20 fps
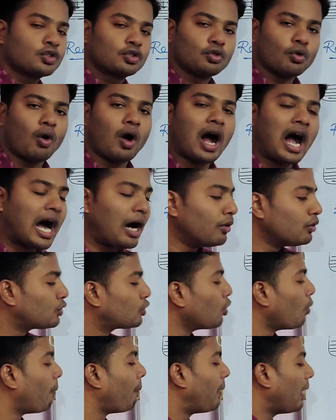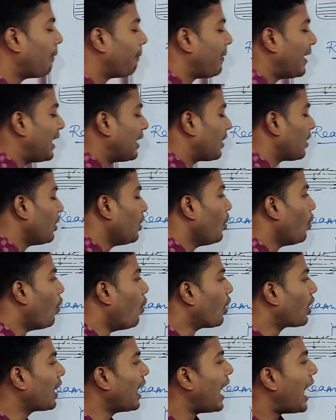so how to prevent,
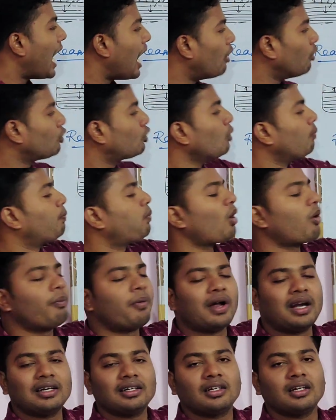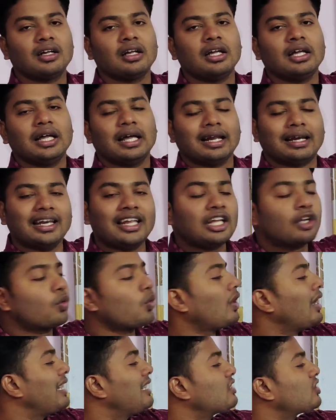okay, how to prevent
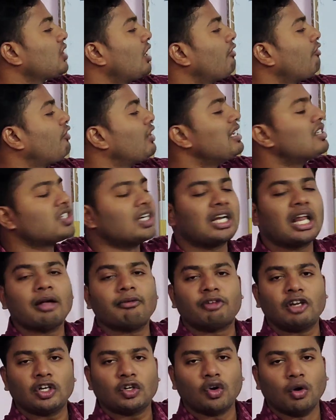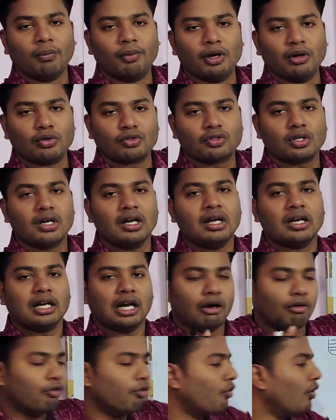recoalescence of each and every globules?
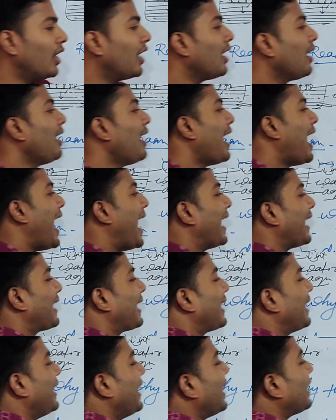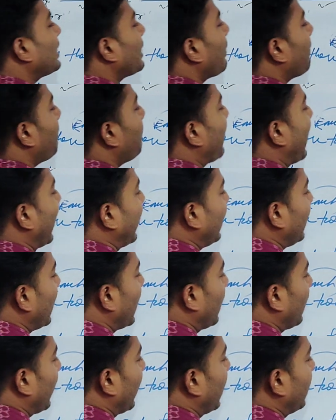Now when I create a
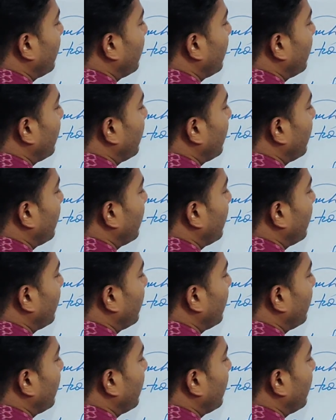barrier